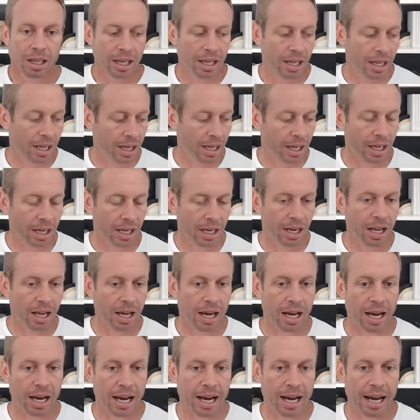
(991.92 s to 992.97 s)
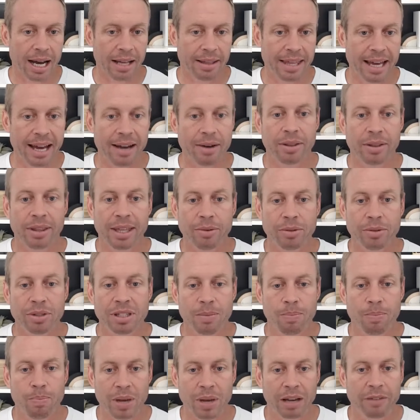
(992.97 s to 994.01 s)
And that was
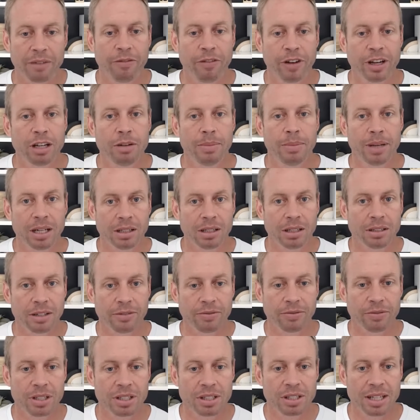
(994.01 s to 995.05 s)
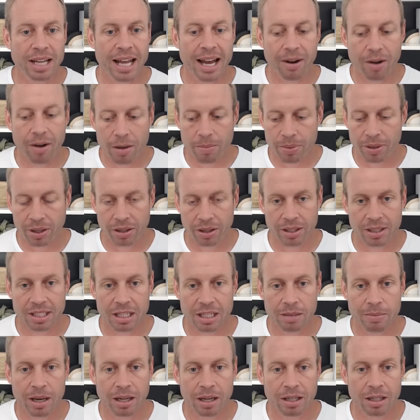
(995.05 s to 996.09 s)
the big fundamental difference in how I built the
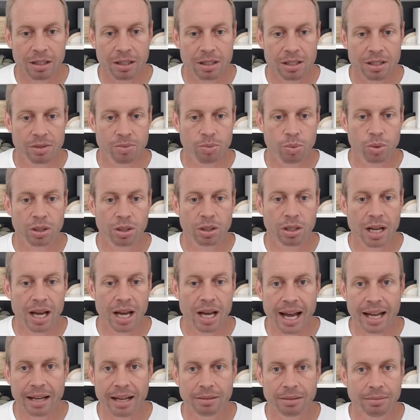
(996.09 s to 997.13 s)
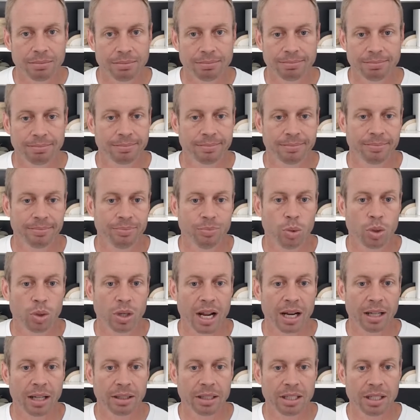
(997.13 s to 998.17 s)
team out here is we're not
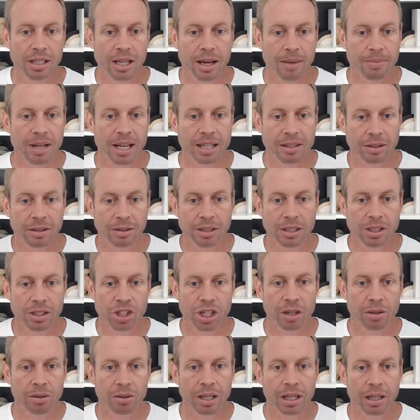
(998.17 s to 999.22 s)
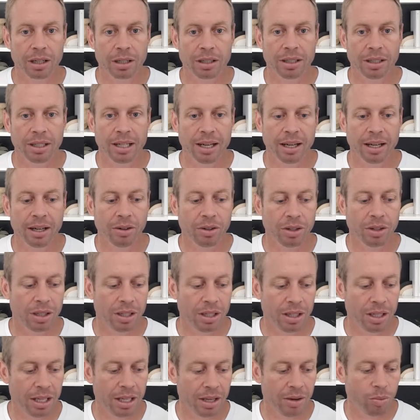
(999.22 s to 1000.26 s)
a lead. I'm not the lead generator. Now,
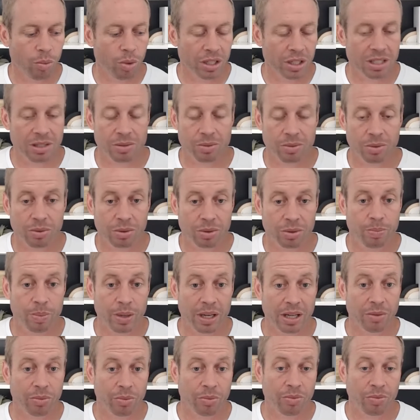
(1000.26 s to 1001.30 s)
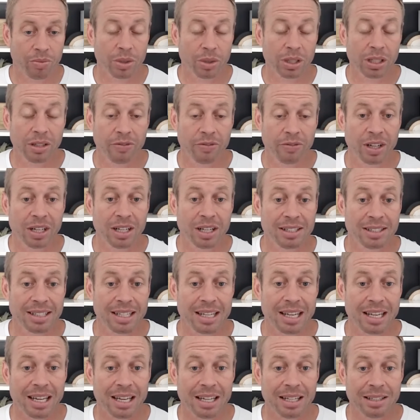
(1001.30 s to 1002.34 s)
what's been really fun to
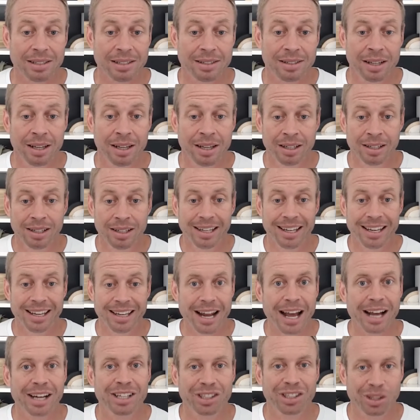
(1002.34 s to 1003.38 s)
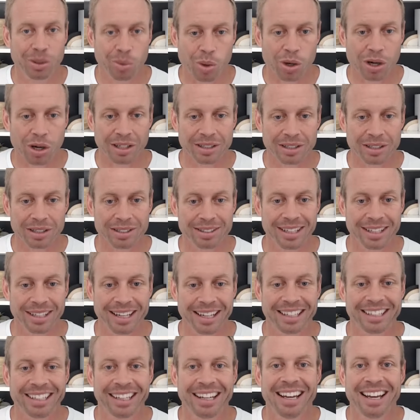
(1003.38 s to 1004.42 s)
see is it actually works.
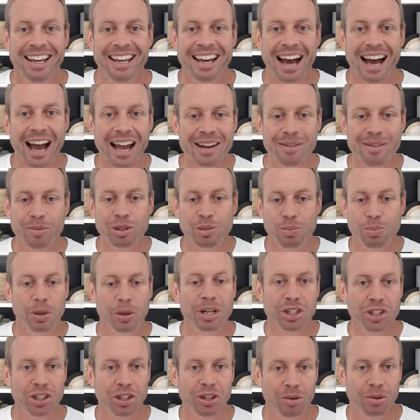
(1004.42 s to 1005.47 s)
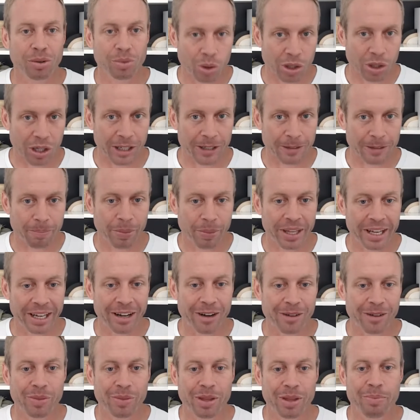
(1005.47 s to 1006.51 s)
Like I was pretty sure it would work,
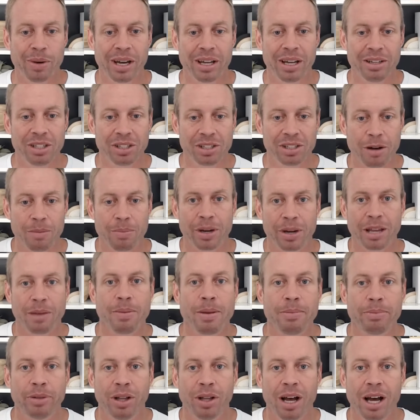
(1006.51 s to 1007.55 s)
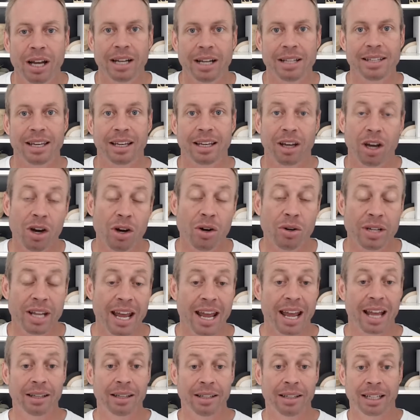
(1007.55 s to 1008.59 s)
but you start bringing people on and it's like, oh,
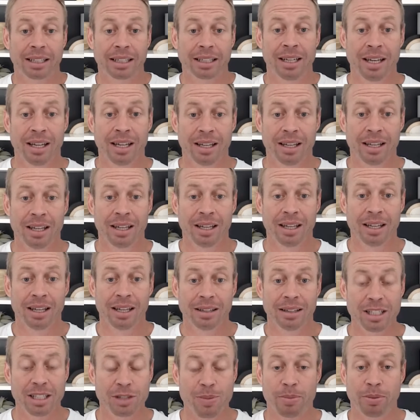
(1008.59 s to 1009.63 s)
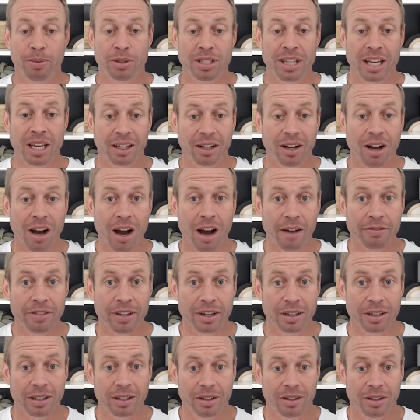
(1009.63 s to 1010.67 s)
dang, like these people are taking
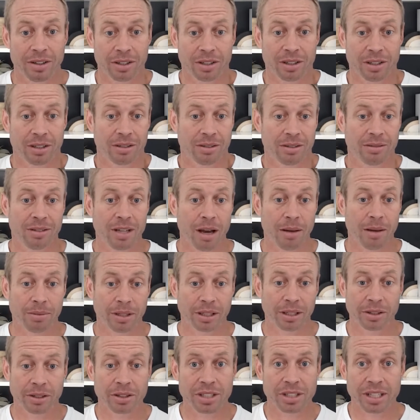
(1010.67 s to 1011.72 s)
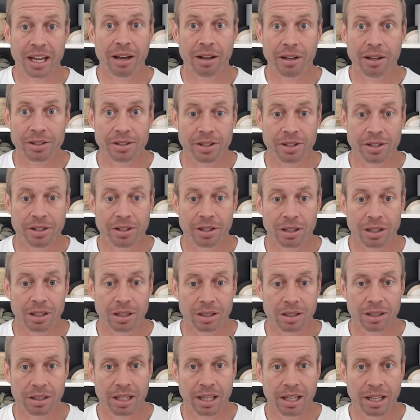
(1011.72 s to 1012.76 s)
off. They're doubling their sales.
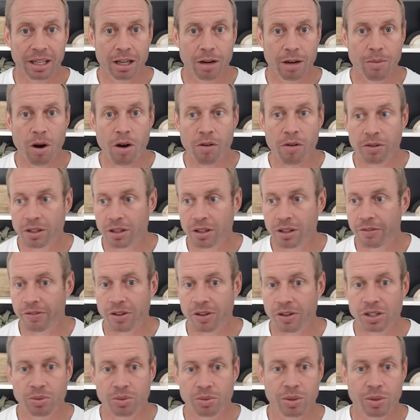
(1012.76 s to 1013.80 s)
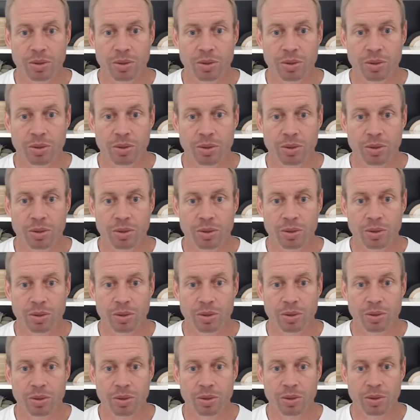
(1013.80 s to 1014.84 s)
They come over in the first week, they do
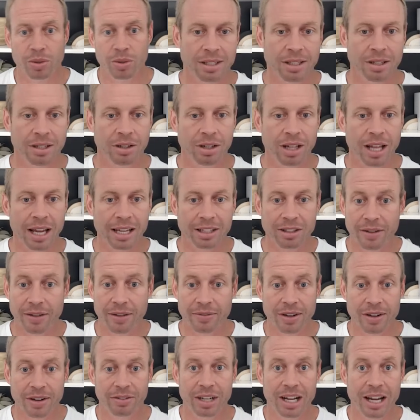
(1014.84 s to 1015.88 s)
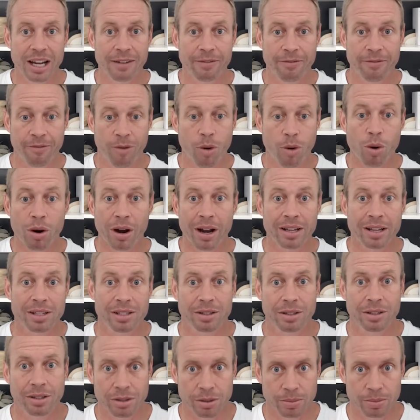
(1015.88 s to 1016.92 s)
2-3 deals and they're like, I've never had
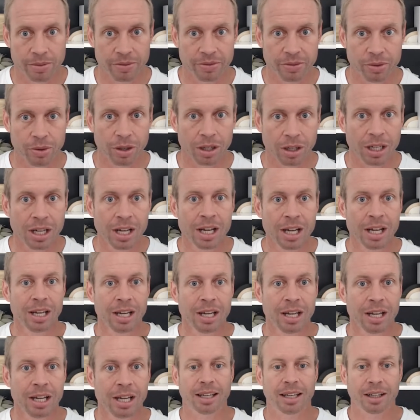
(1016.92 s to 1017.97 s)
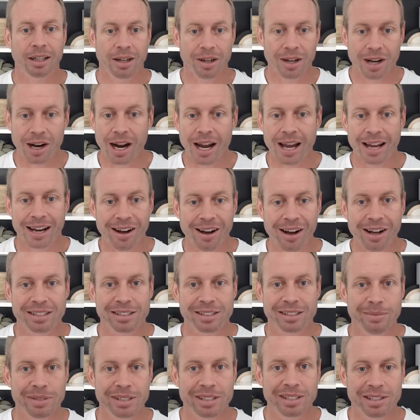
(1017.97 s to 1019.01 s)
4 escrows before. It's like, all right,
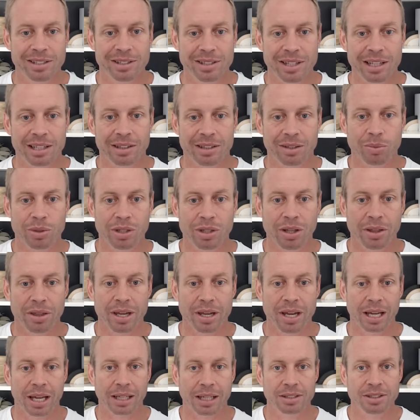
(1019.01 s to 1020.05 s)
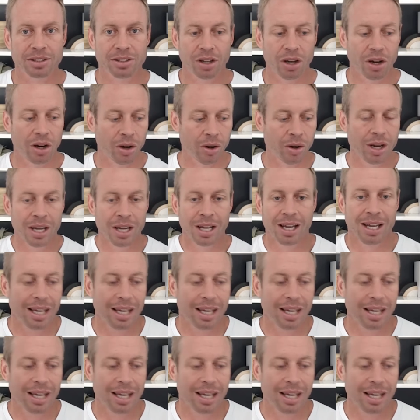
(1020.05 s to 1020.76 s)
awesome. This is like the real thing. So